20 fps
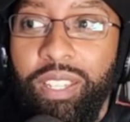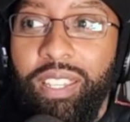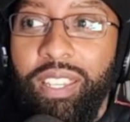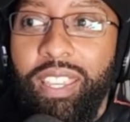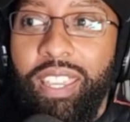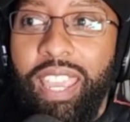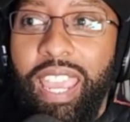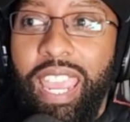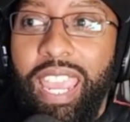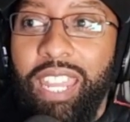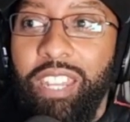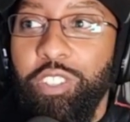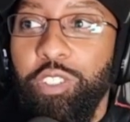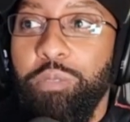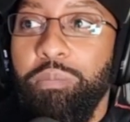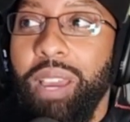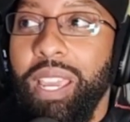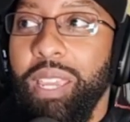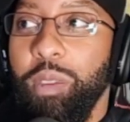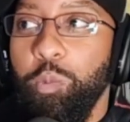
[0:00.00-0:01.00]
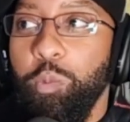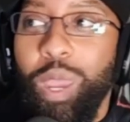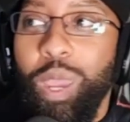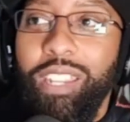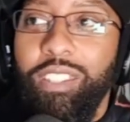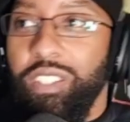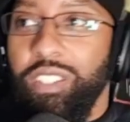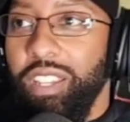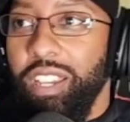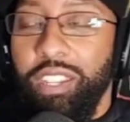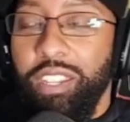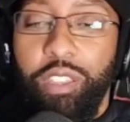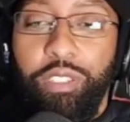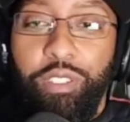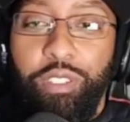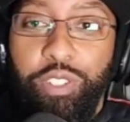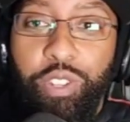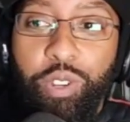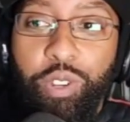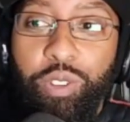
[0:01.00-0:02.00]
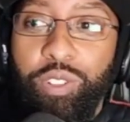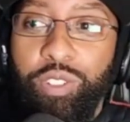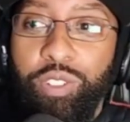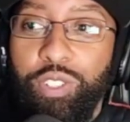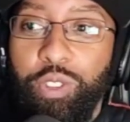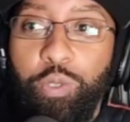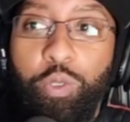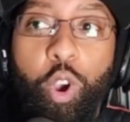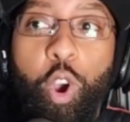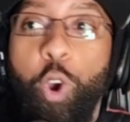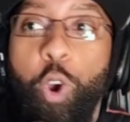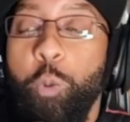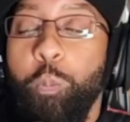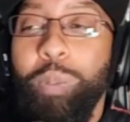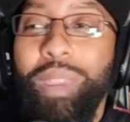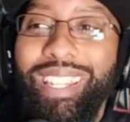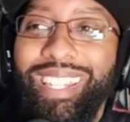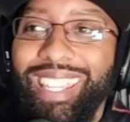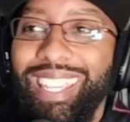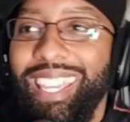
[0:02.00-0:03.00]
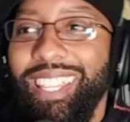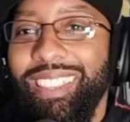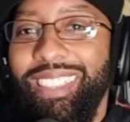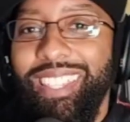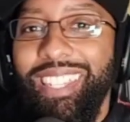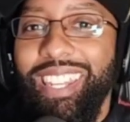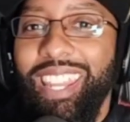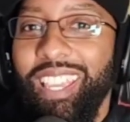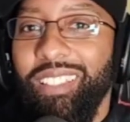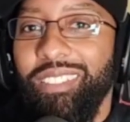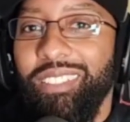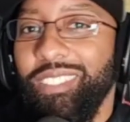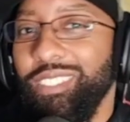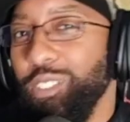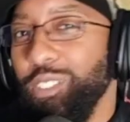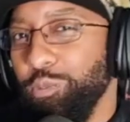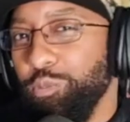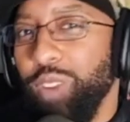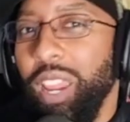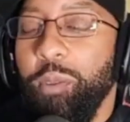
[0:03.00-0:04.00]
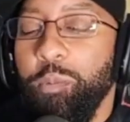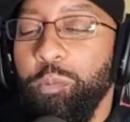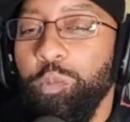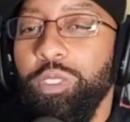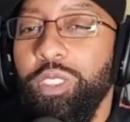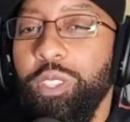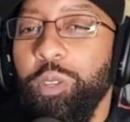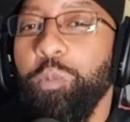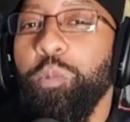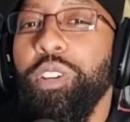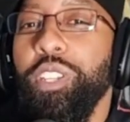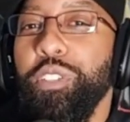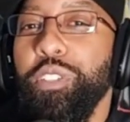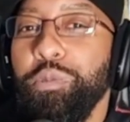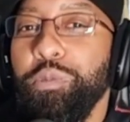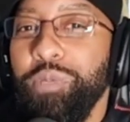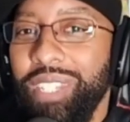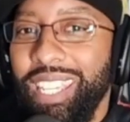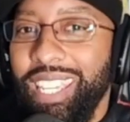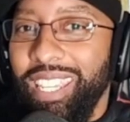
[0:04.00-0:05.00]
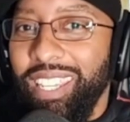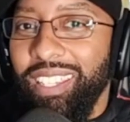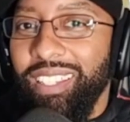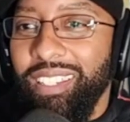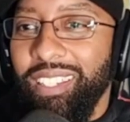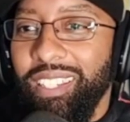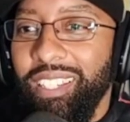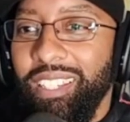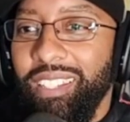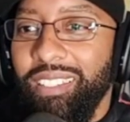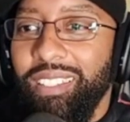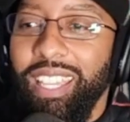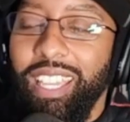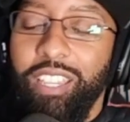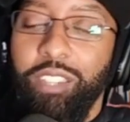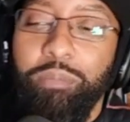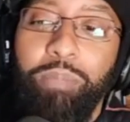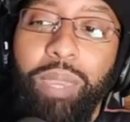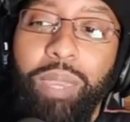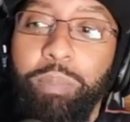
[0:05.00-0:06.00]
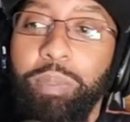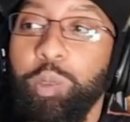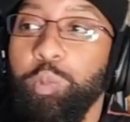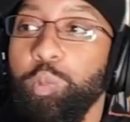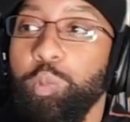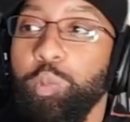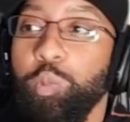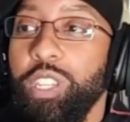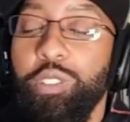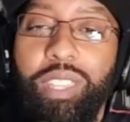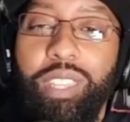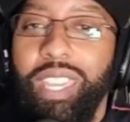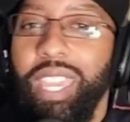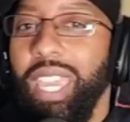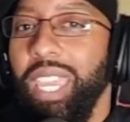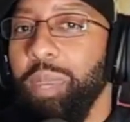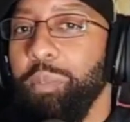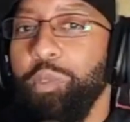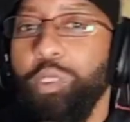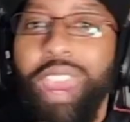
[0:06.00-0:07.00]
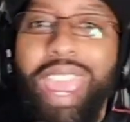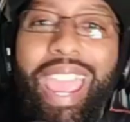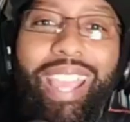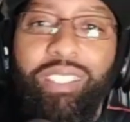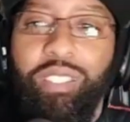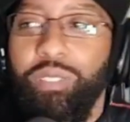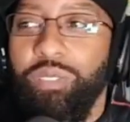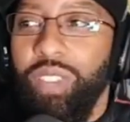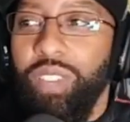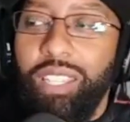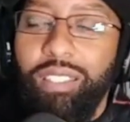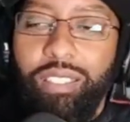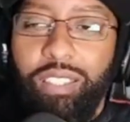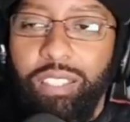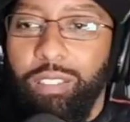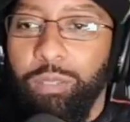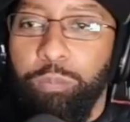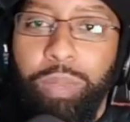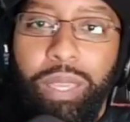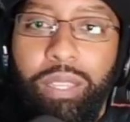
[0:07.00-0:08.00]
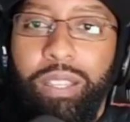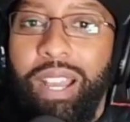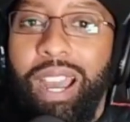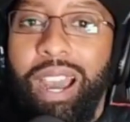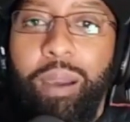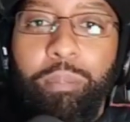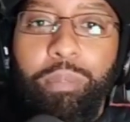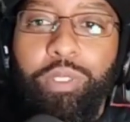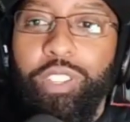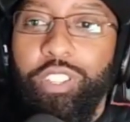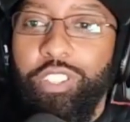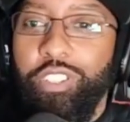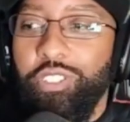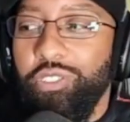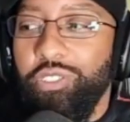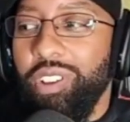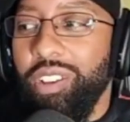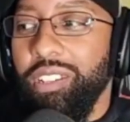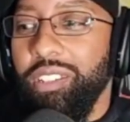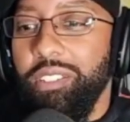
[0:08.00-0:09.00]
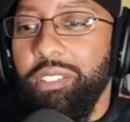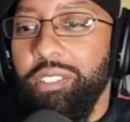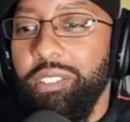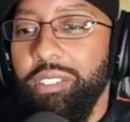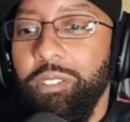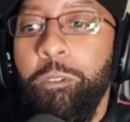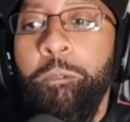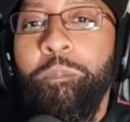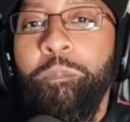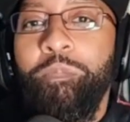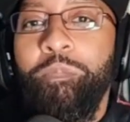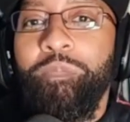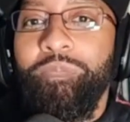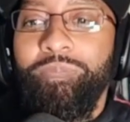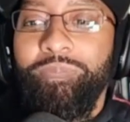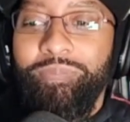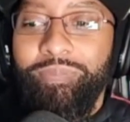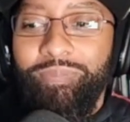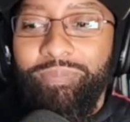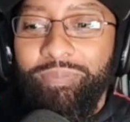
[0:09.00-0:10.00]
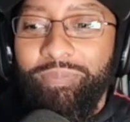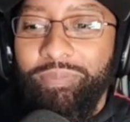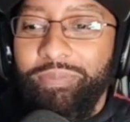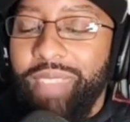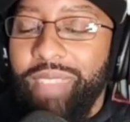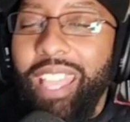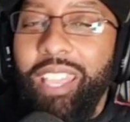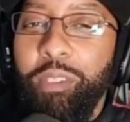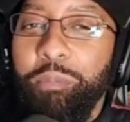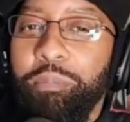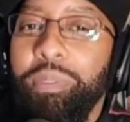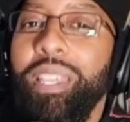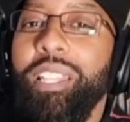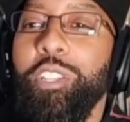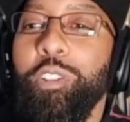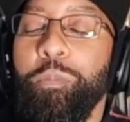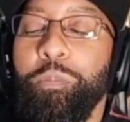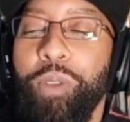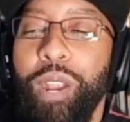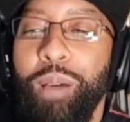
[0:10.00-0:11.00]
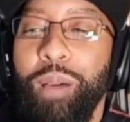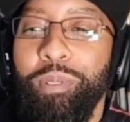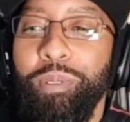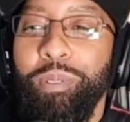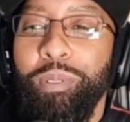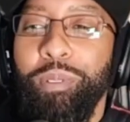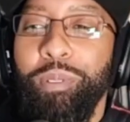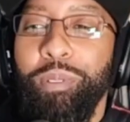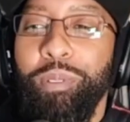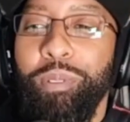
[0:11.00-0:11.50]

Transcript: and you might wait another turn or 2 hoping to get the one you need that could maybe win you the game or activate this big combo that you're trying to do. That could be a little problematic.